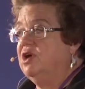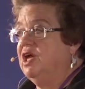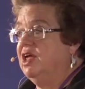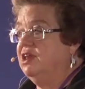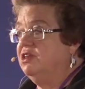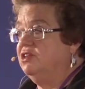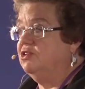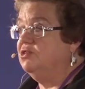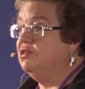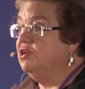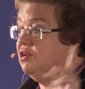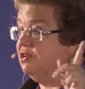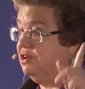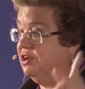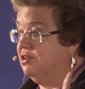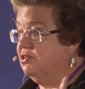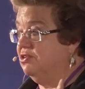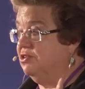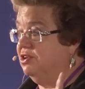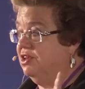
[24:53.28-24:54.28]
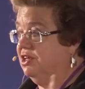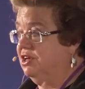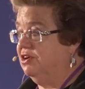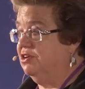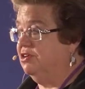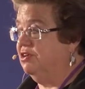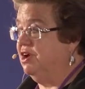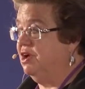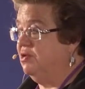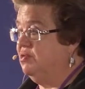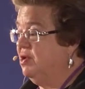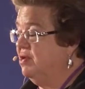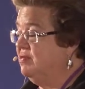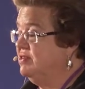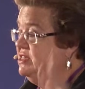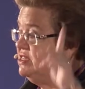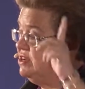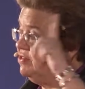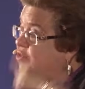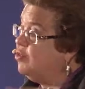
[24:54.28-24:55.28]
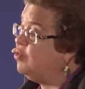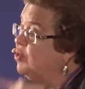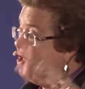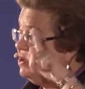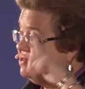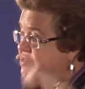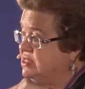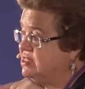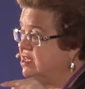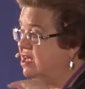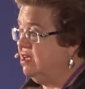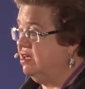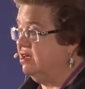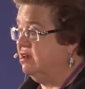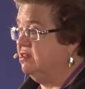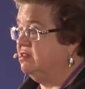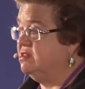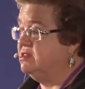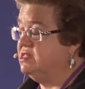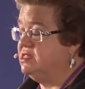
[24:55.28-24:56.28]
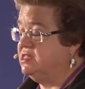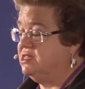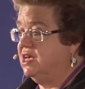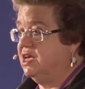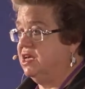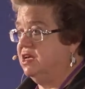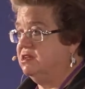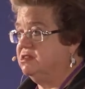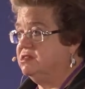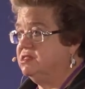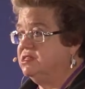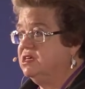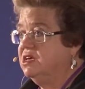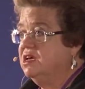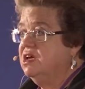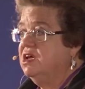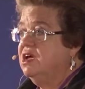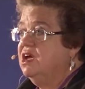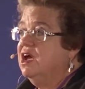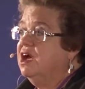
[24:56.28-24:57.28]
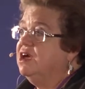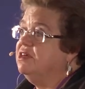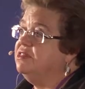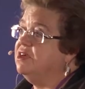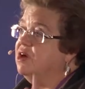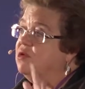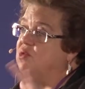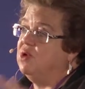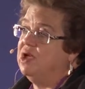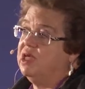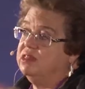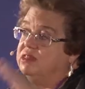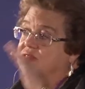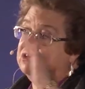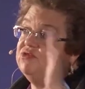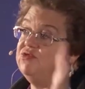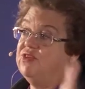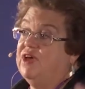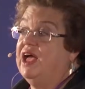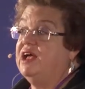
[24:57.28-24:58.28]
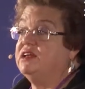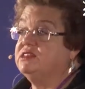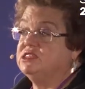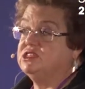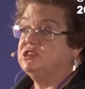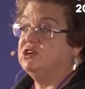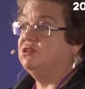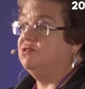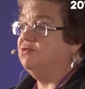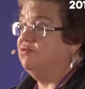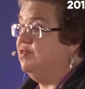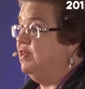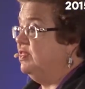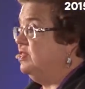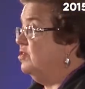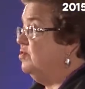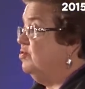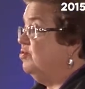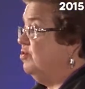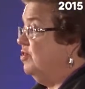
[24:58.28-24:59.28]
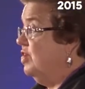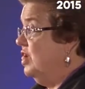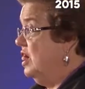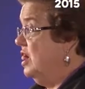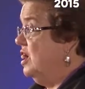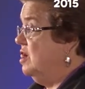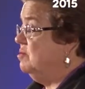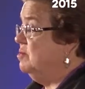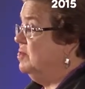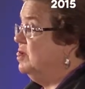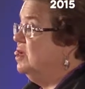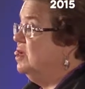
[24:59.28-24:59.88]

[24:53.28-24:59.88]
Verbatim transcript: and you heard it earlier, and we have a different way of saying it in the States, that when the facts don't fit the frame,